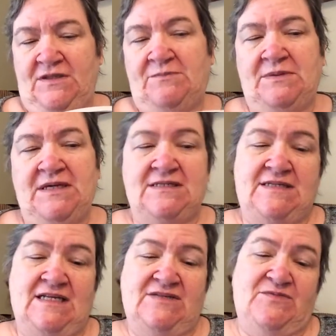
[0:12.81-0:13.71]
The B
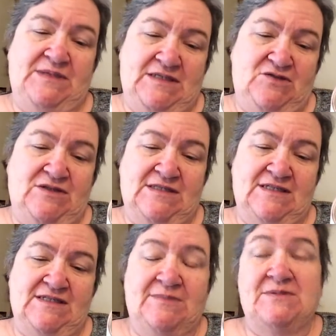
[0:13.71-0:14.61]
stands for Beatrice,
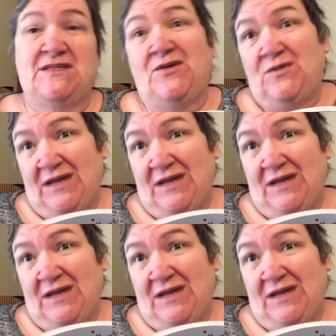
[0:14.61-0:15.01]
except I don't